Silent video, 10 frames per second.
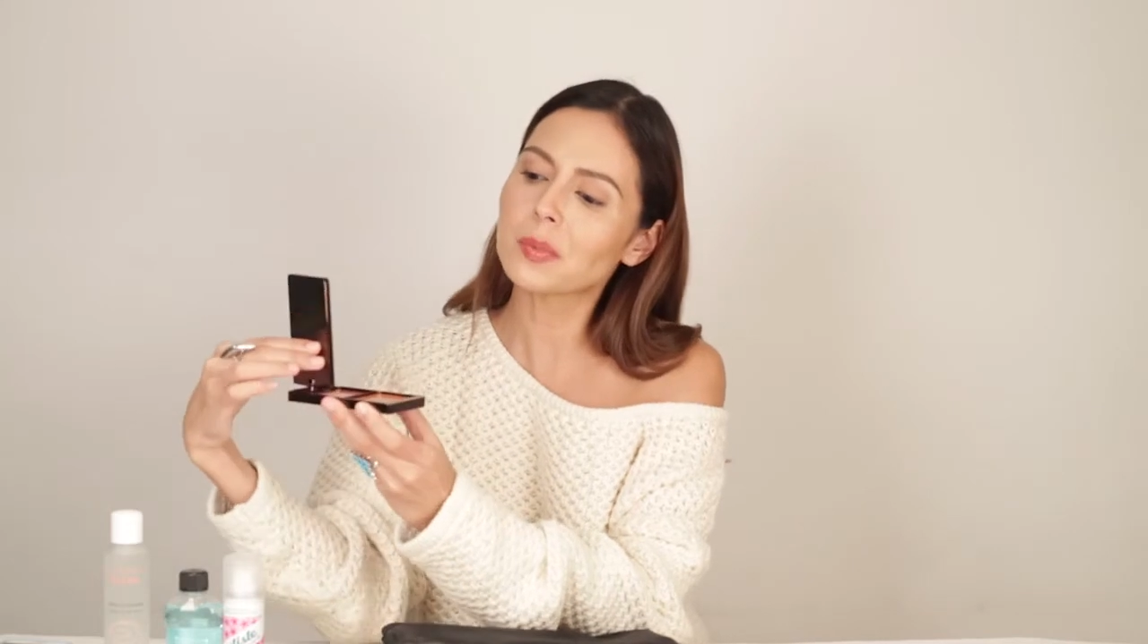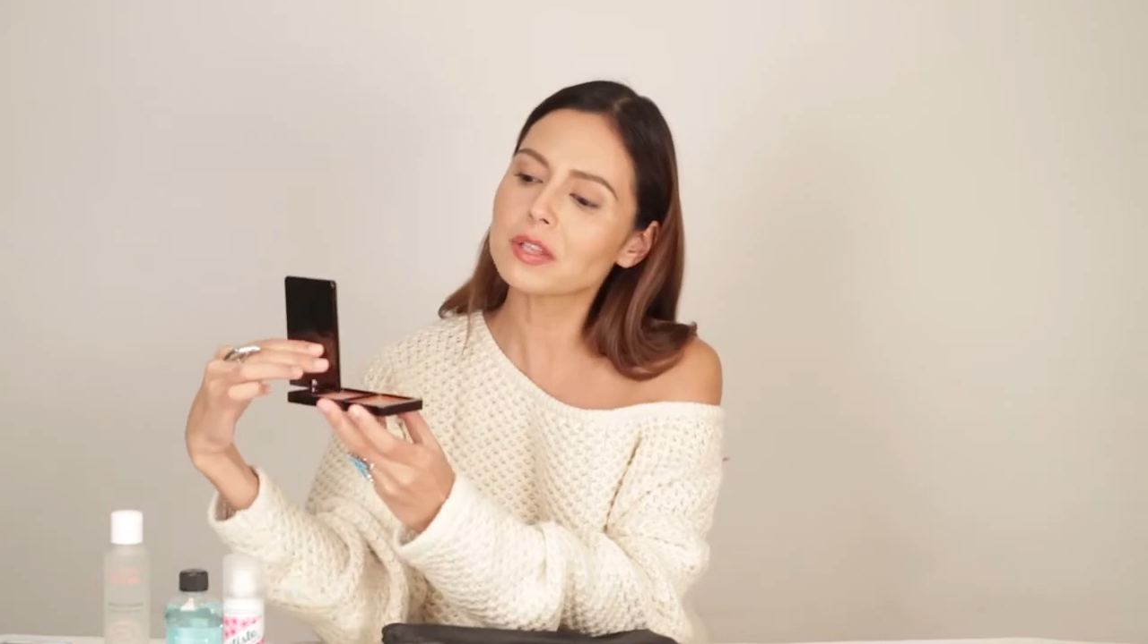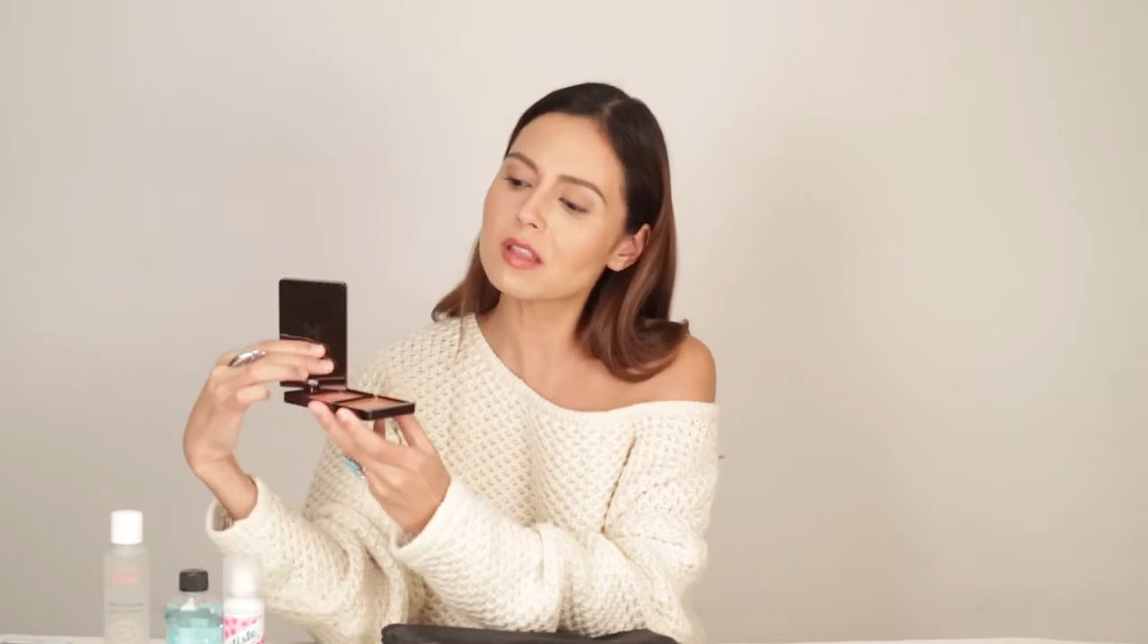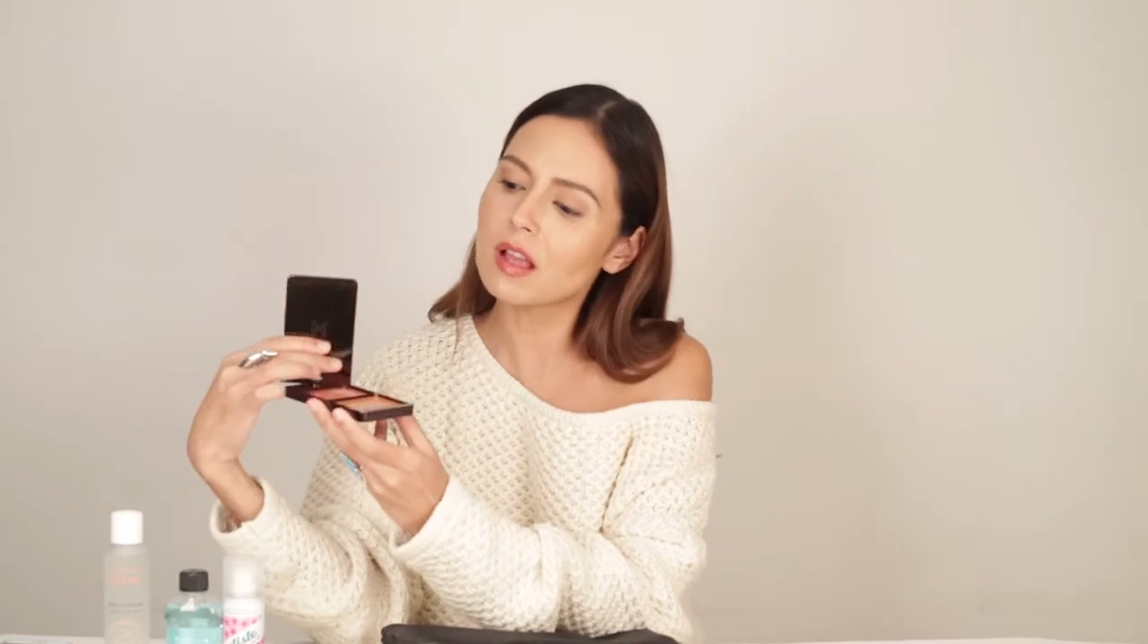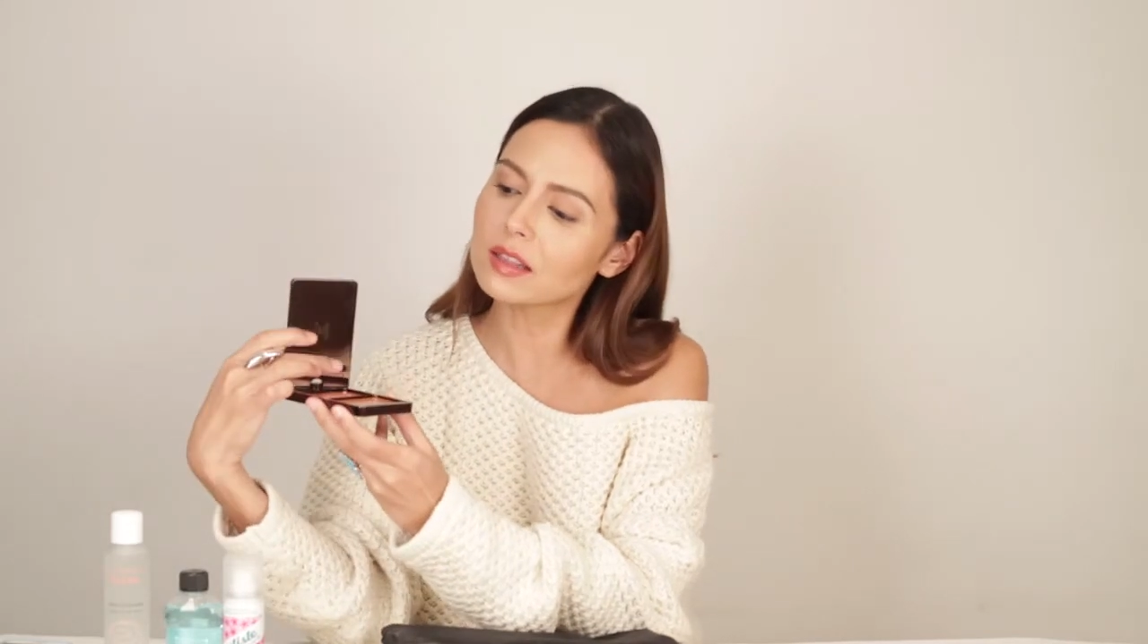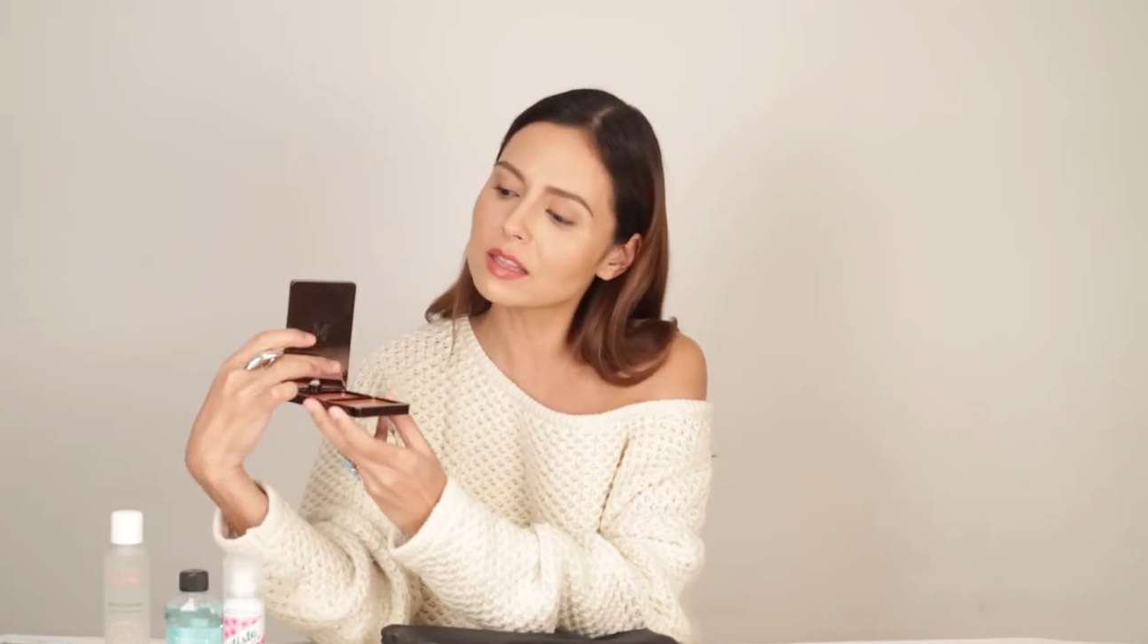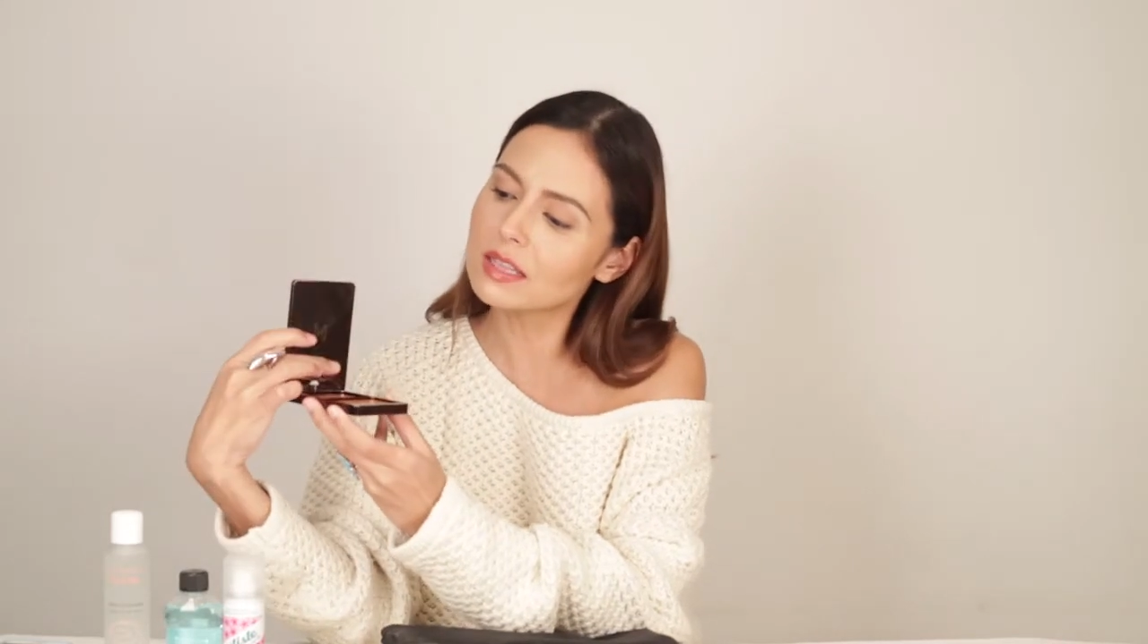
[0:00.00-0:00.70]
but not